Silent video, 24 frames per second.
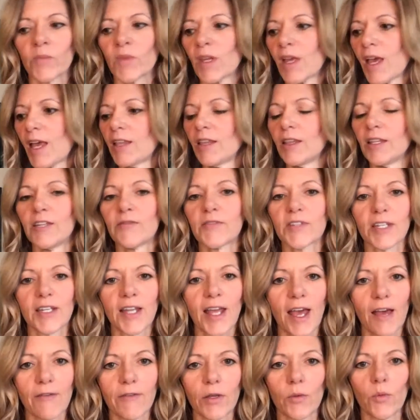and lifting a
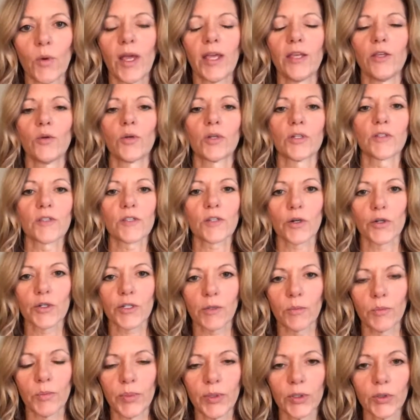heavy weight. You can start to
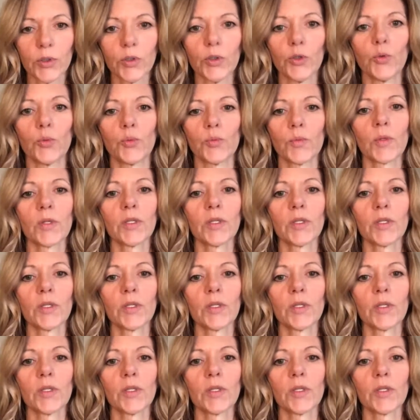build